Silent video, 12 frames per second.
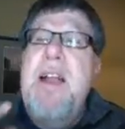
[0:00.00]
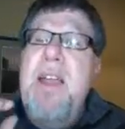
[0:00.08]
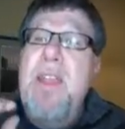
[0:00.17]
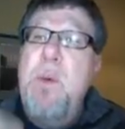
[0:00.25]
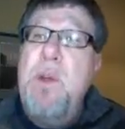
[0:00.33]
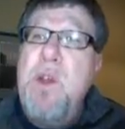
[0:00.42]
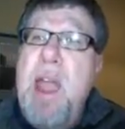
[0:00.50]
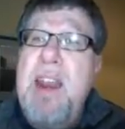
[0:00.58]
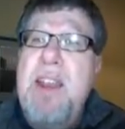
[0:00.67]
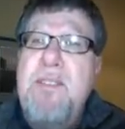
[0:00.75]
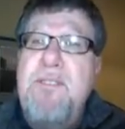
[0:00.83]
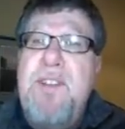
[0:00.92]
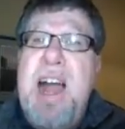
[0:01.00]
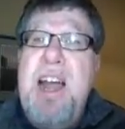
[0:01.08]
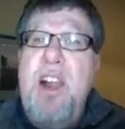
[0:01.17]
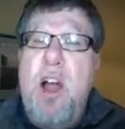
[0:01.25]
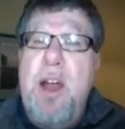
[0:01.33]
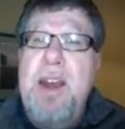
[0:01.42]
And then when you edit the
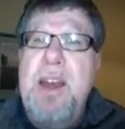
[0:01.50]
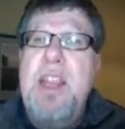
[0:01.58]
file on it,